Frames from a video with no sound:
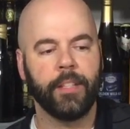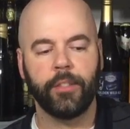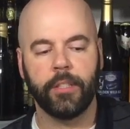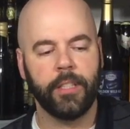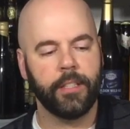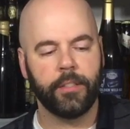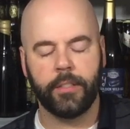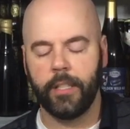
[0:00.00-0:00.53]

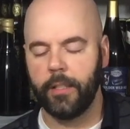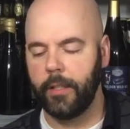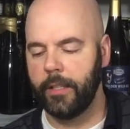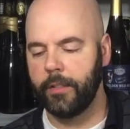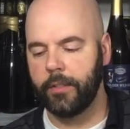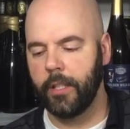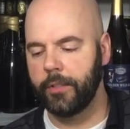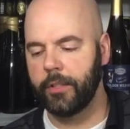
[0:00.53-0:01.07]
It's
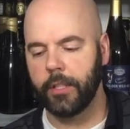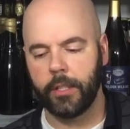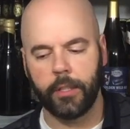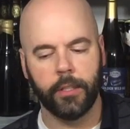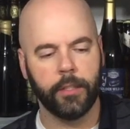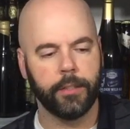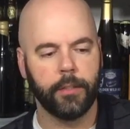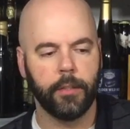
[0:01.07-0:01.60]
such a
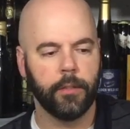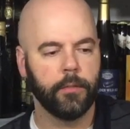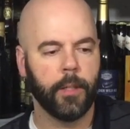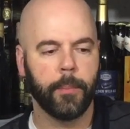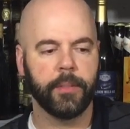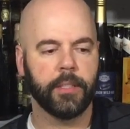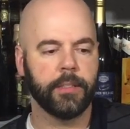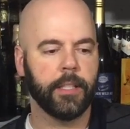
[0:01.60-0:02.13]
good
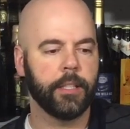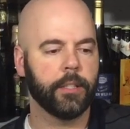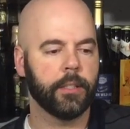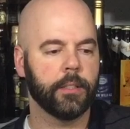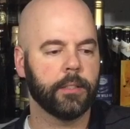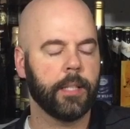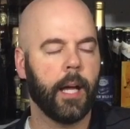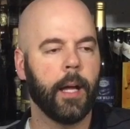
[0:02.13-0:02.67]
representation
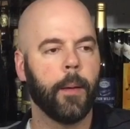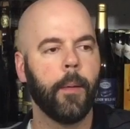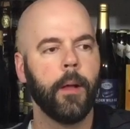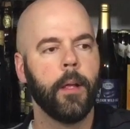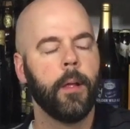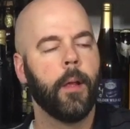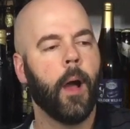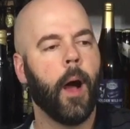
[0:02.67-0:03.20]
of style.
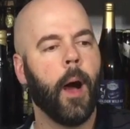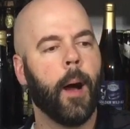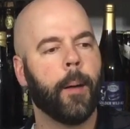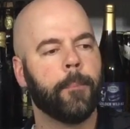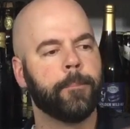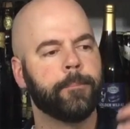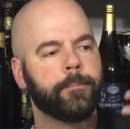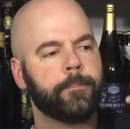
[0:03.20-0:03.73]

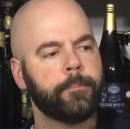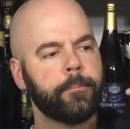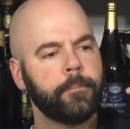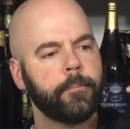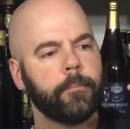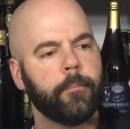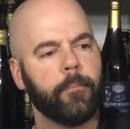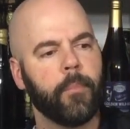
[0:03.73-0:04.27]

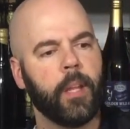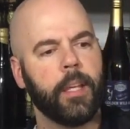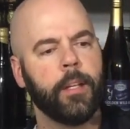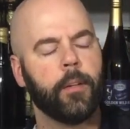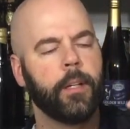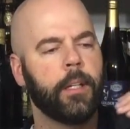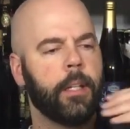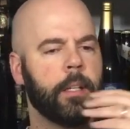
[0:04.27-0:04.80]
You
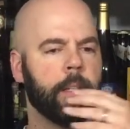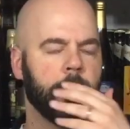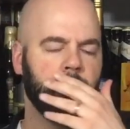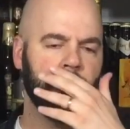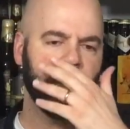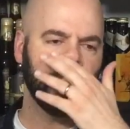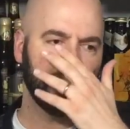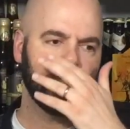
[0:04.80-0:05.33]
know, in the
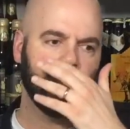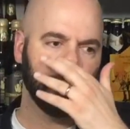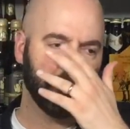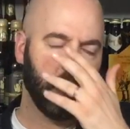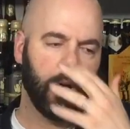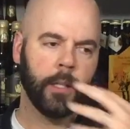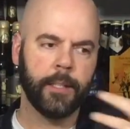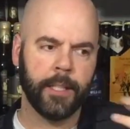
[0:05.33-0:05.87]
finish, as I'm
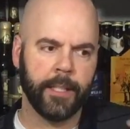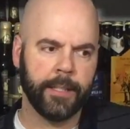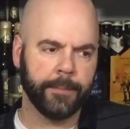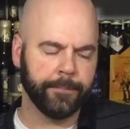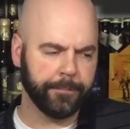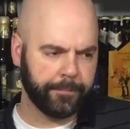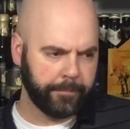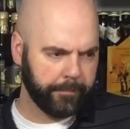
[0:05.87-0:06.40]

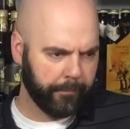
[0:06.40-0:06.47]
talking,